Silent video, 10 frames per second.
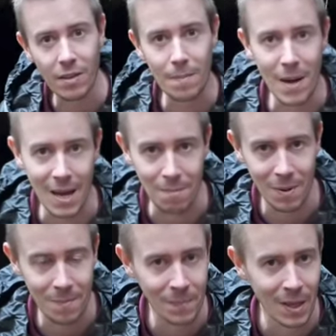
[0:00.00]
the map.
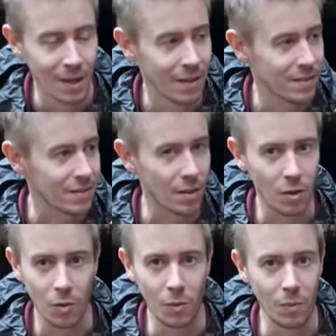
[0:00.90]

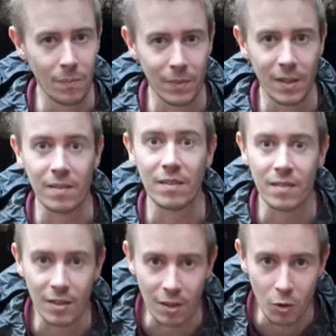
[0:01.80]
So this is
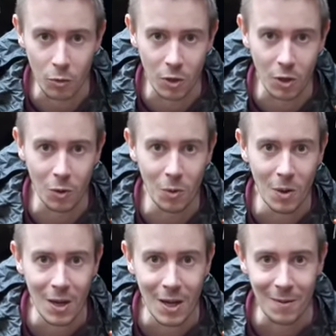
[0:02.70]
a no-no.
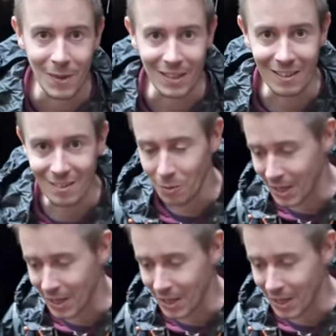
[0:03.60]
But it's so